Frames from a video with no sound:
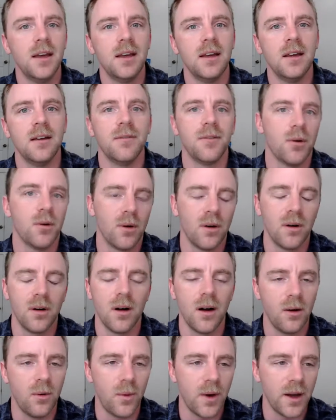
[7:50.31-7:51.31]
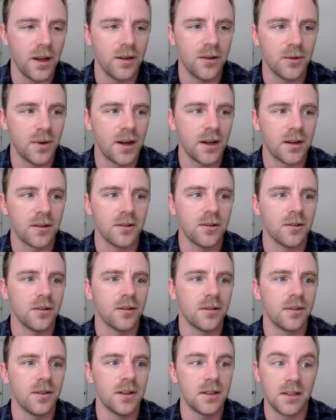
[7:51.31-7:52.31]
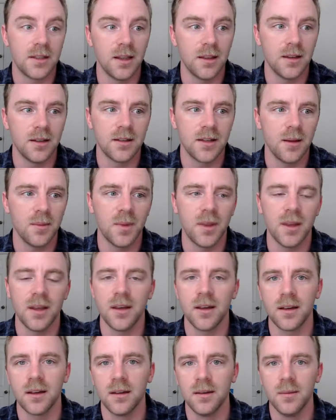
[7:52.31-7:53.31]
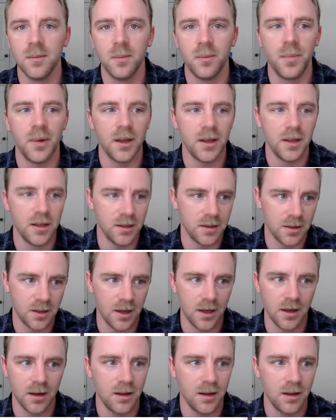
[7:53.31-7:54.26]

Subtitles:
If there were a white director that said the same thing, but he said,